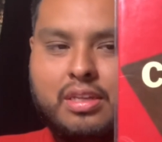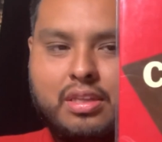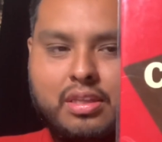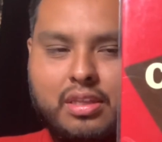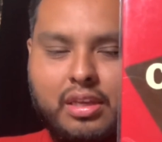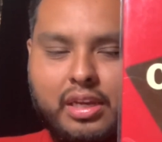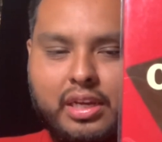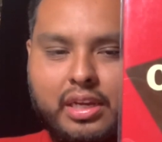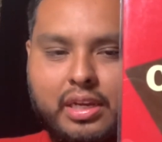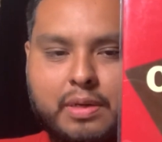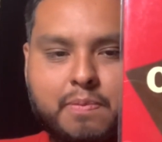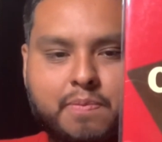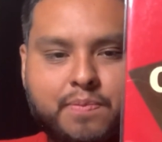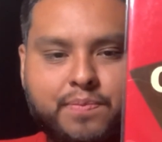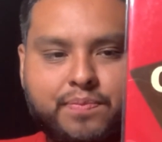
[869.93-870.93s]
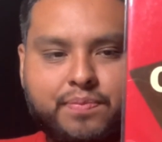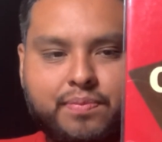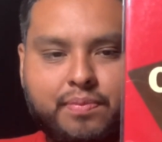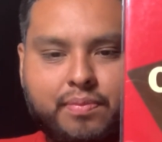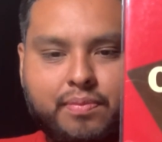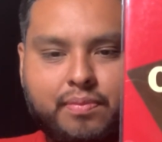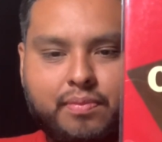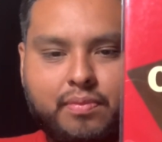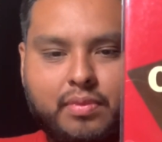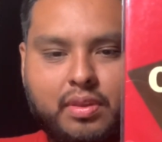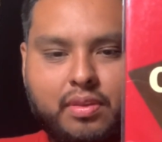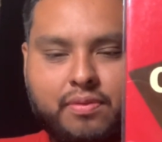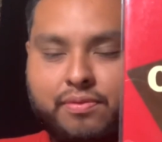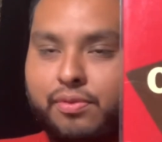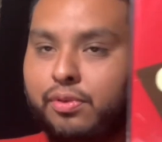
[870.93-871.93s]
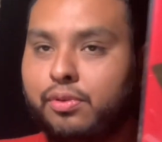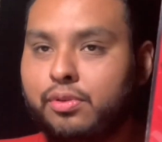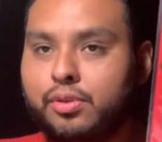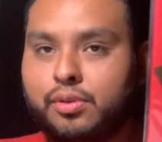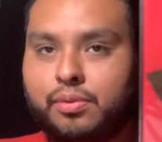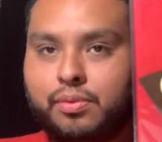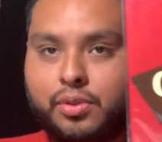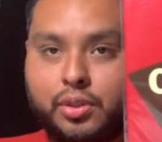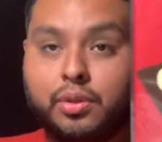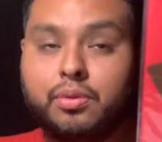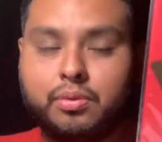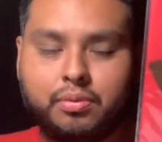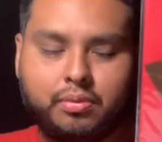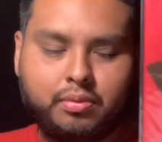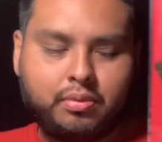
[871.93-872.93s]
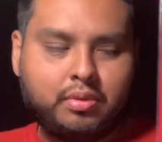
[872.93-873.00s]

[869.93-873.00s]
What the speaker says: the full tune,